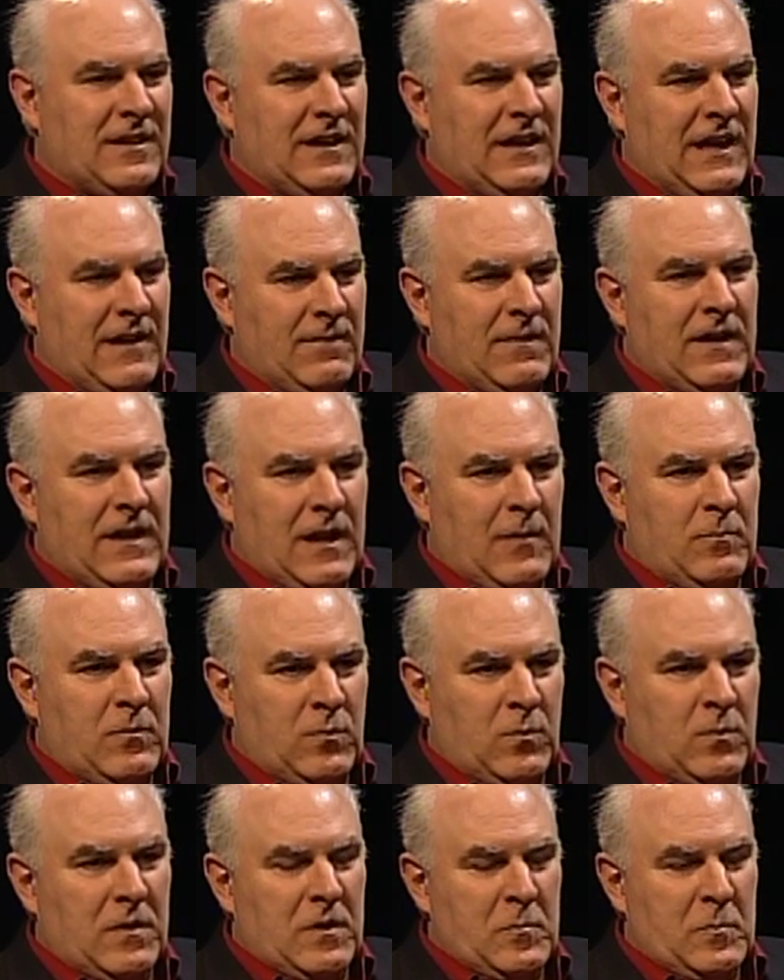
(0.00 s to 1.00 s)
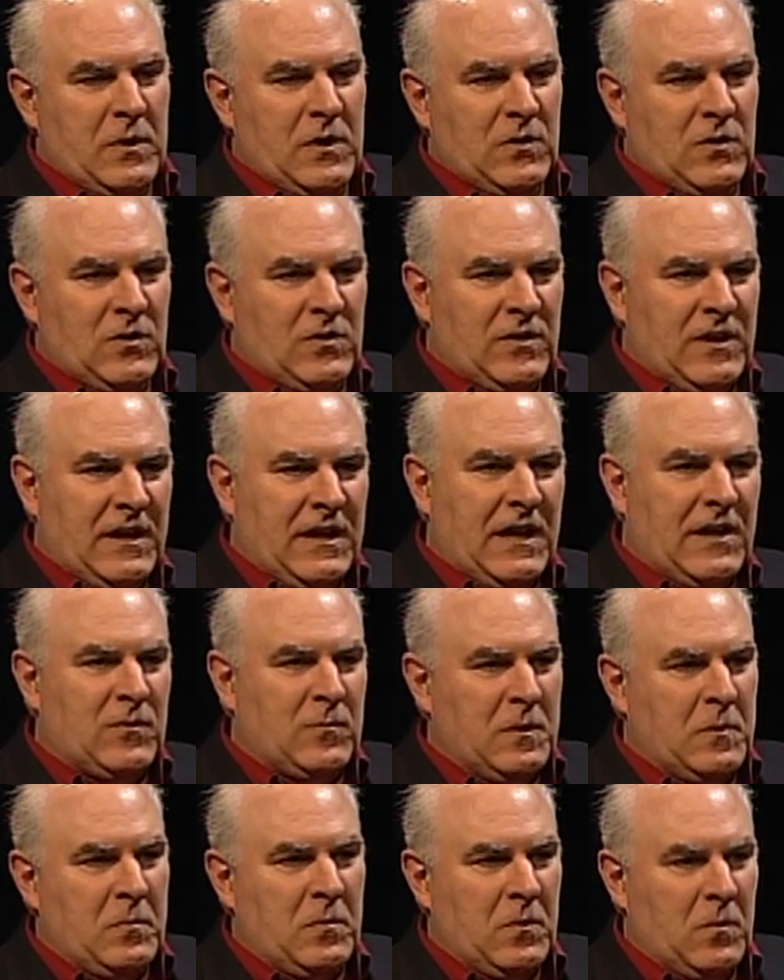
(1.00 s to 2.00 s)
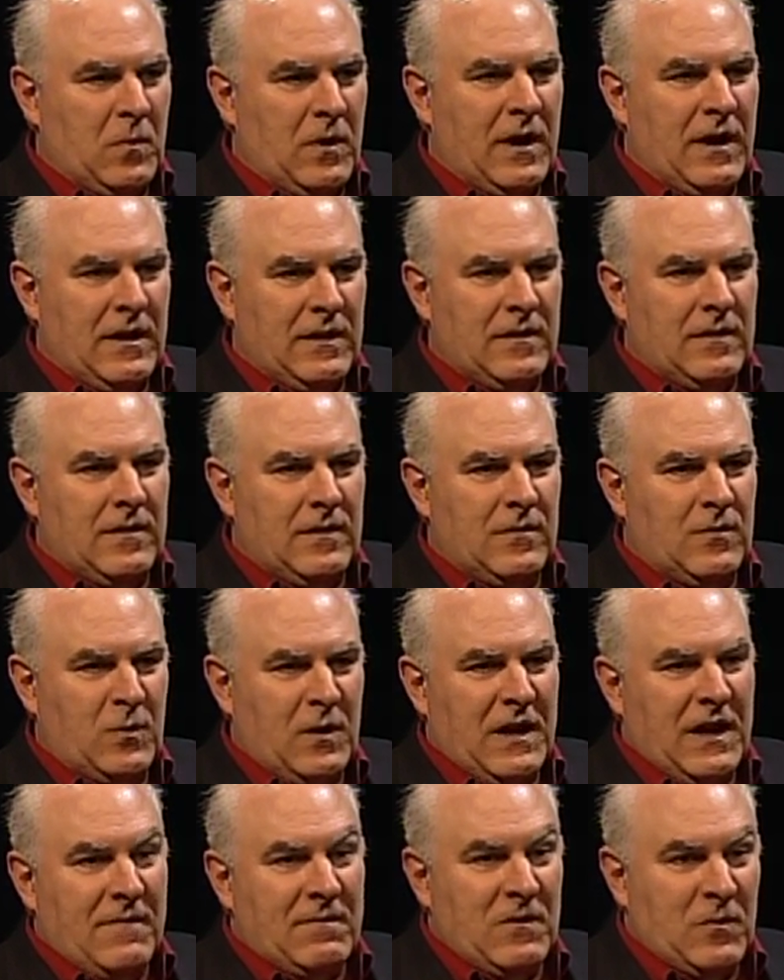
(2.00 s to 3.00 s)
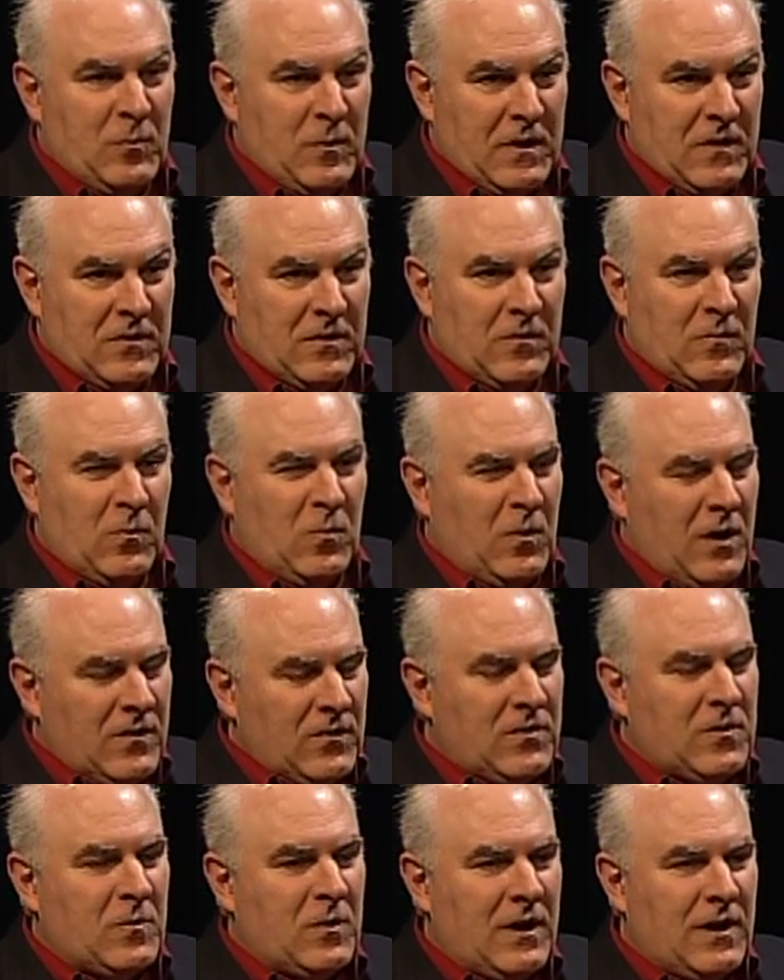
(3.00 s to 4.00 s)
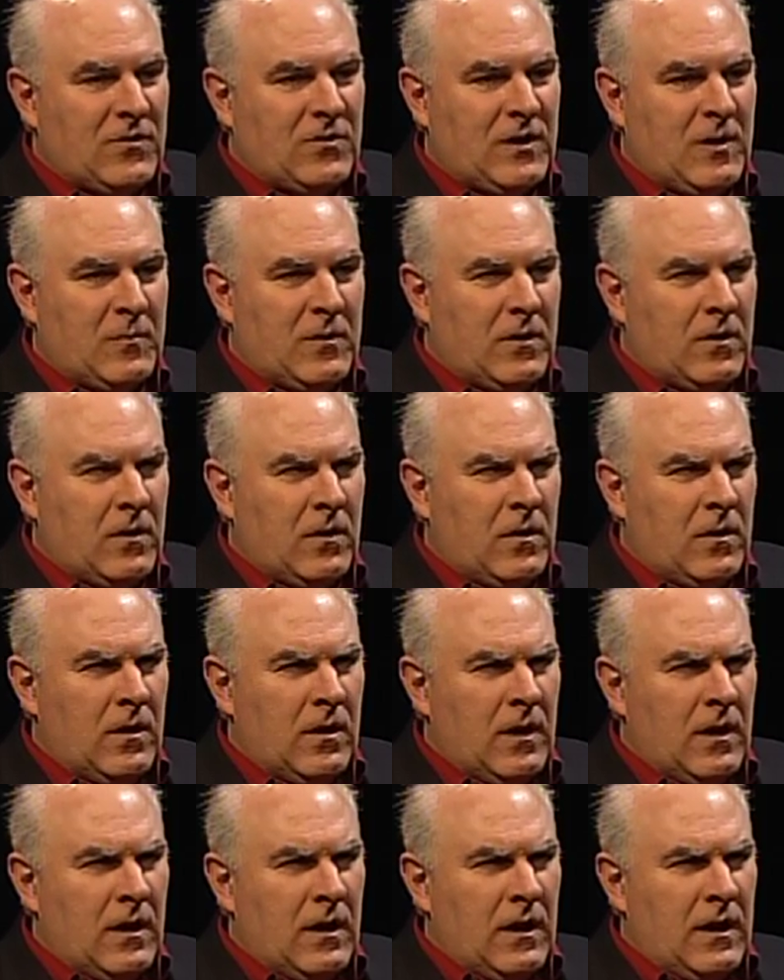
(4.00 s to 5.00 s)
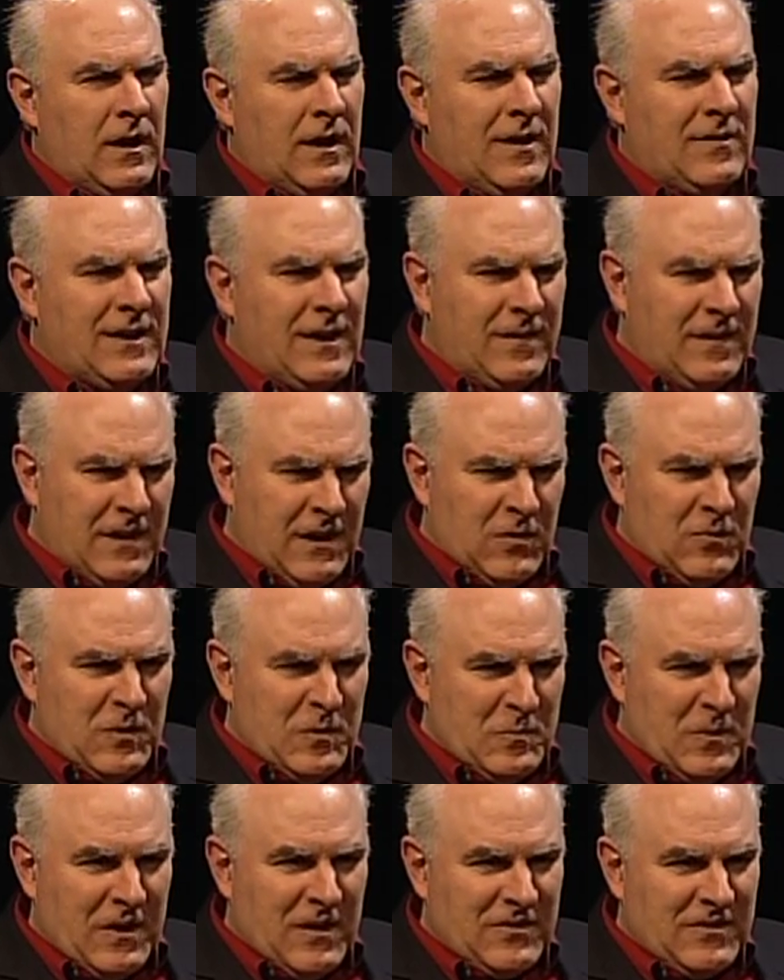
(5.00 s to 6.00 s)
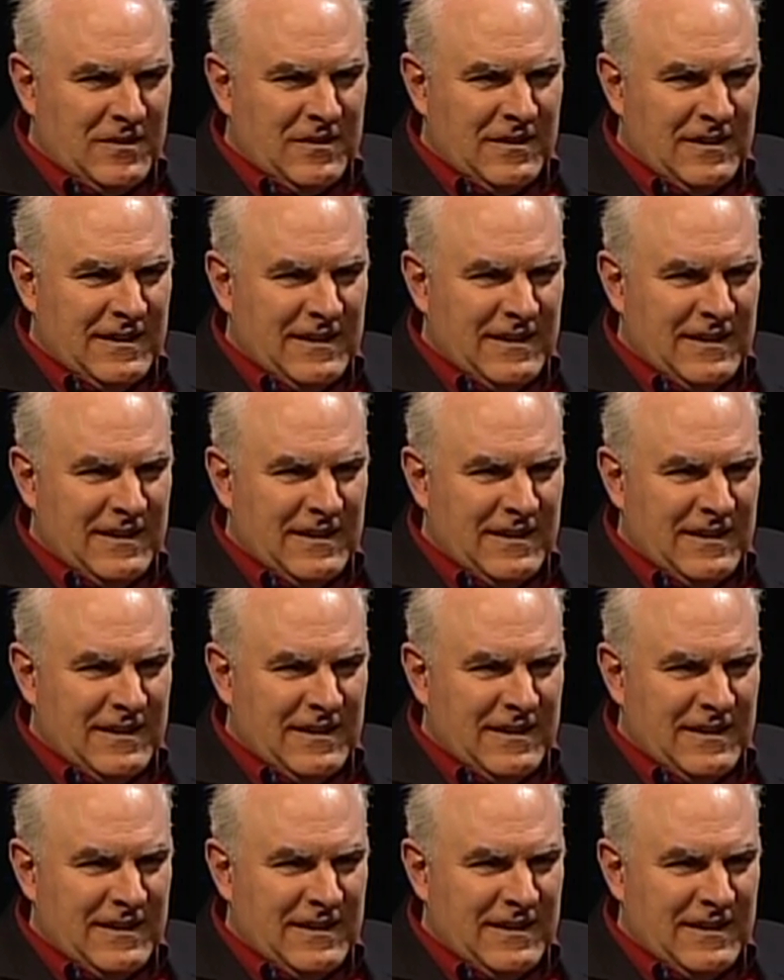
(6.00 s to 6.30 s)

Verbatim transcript: I have that up as one of the pictures, and I ask people why do I have this picture, and once in a while someone will go, "Is that the entering Boston?"